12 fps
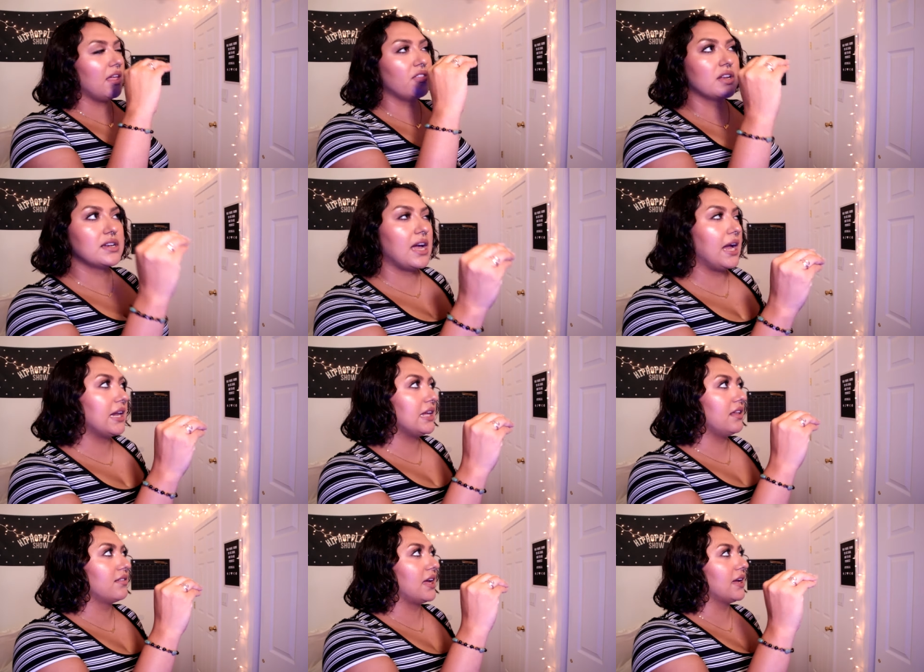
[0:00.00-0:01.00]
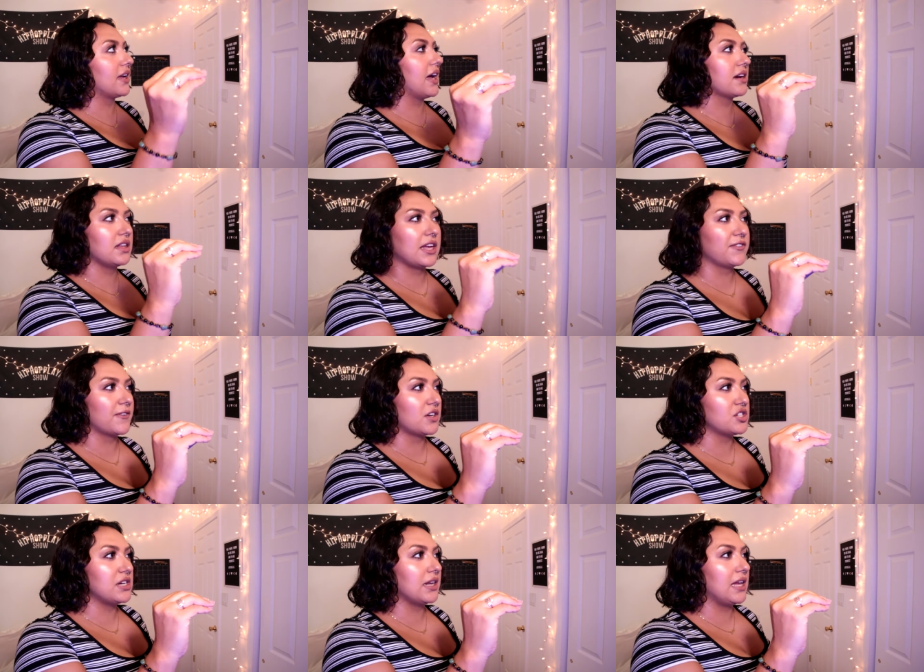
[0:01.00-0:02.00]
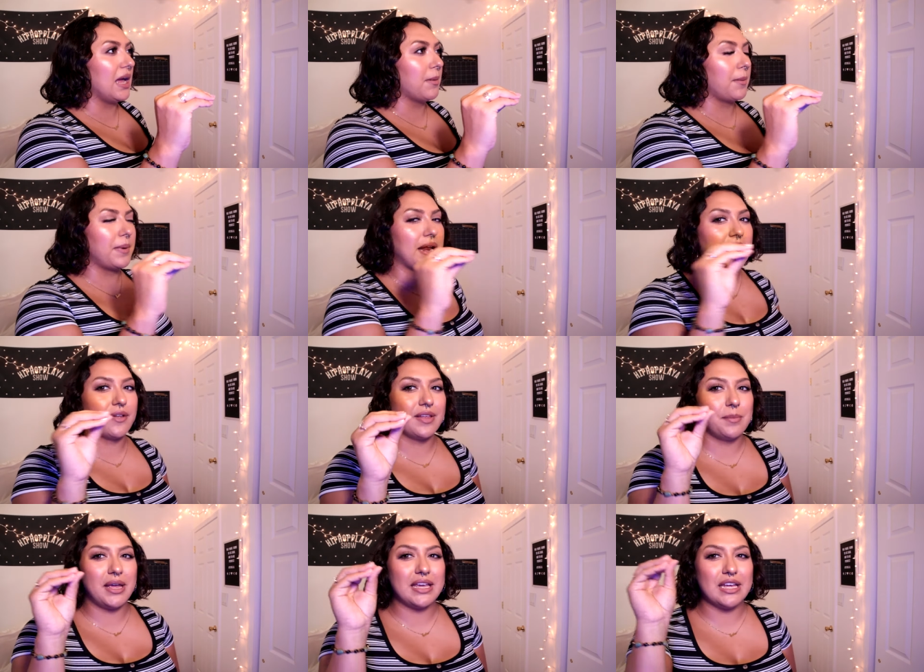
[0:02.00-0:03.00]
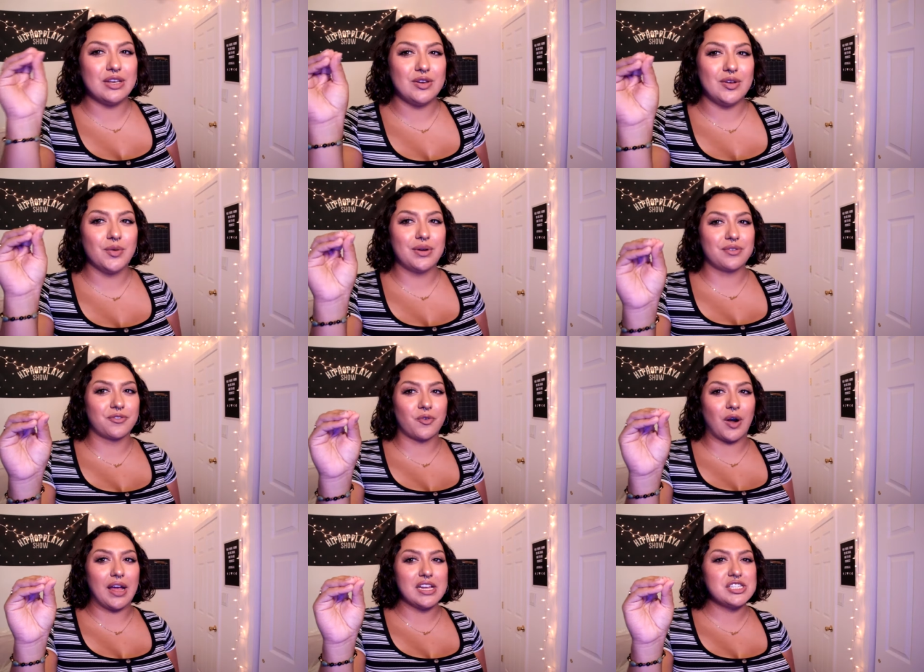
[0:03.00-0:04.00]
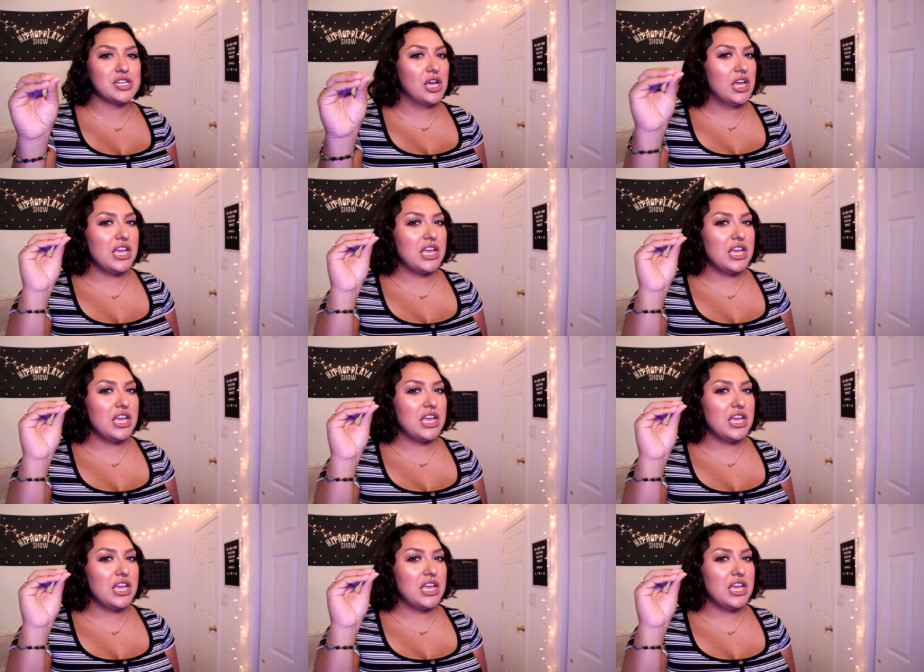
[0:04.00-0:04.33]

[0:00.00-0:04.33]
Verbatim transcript: the 90s and kind of like first gen K-pop and how they make it new and fresh.